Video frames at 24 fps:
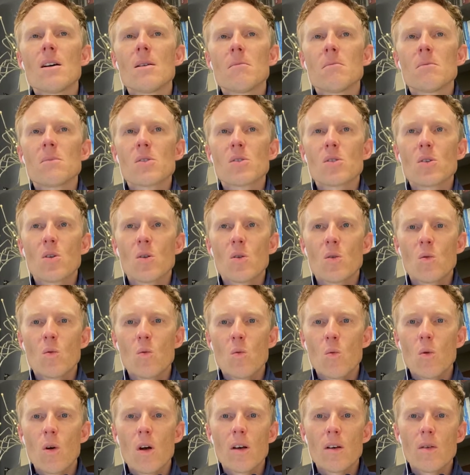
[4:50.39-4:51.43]
So
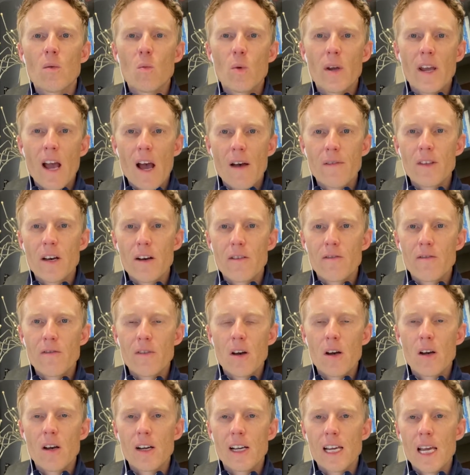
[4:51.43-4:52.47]
we have
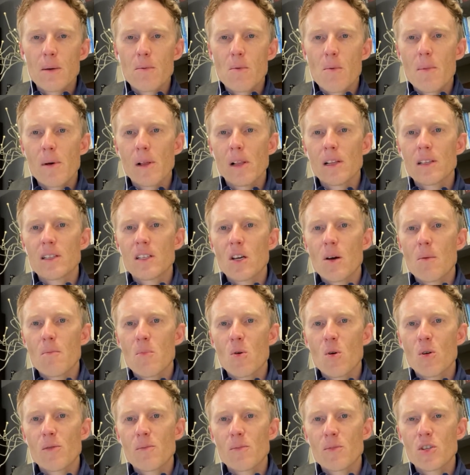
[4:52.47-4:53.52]
that capability on
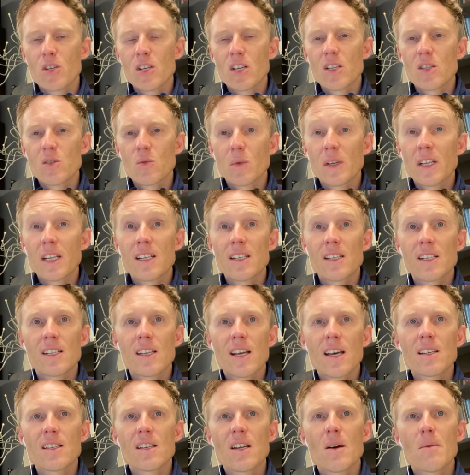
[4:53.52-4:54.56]
both machines. We need to
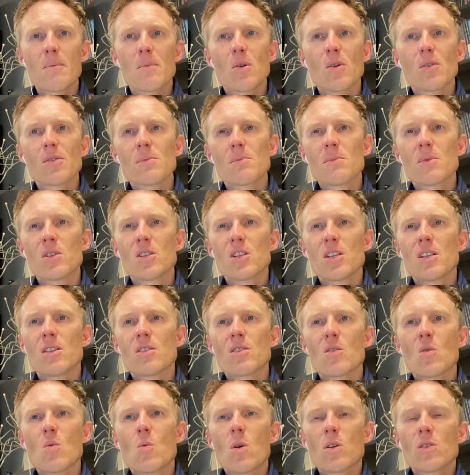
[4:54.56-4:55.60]
test it on both machines.
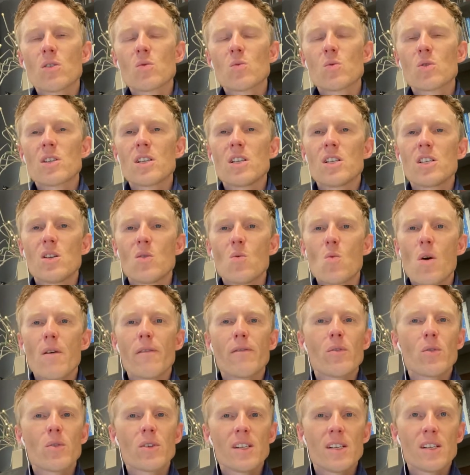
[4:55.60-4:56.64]
So what does
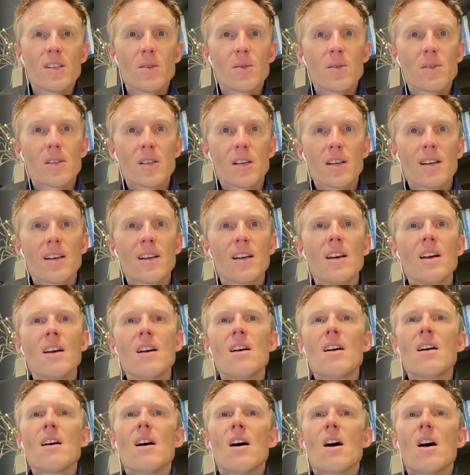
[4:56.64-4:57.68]
TG-142 say
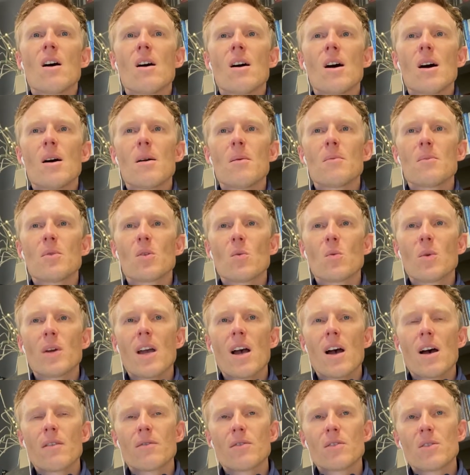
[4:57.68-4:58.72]
that we
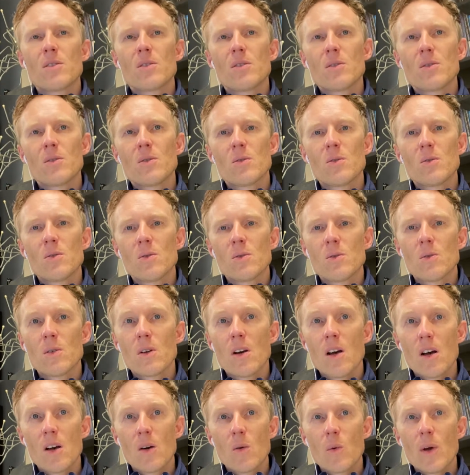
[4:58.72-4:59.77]
have
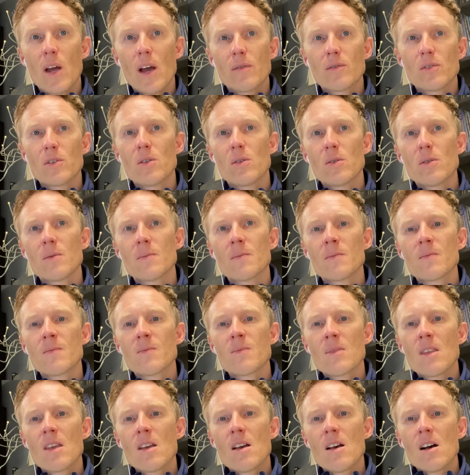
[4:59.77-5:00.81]
to do?
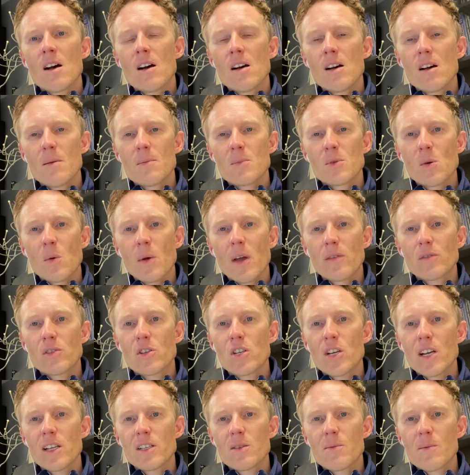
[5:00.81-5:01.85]
So we have to
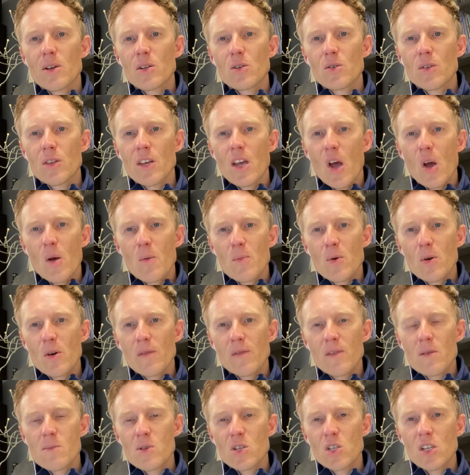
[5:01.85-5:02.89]
check to make sure the output of
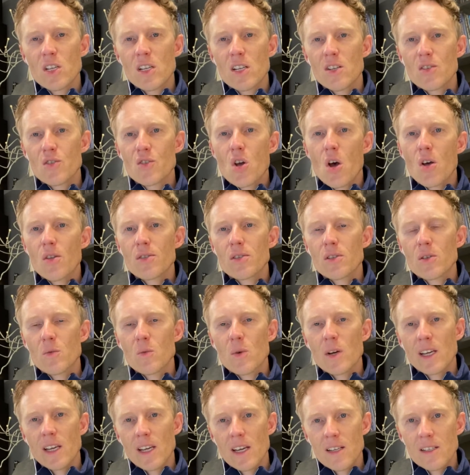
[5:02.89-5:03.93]
the machine is constant
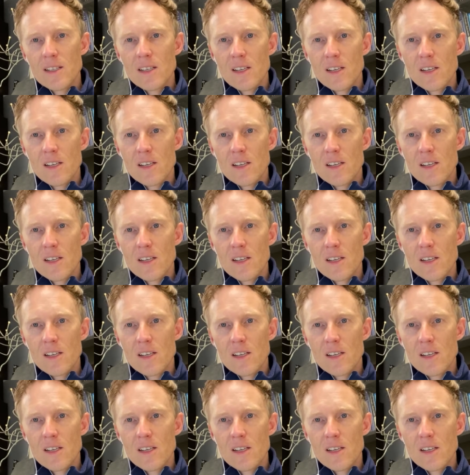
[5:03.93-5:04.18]
when gating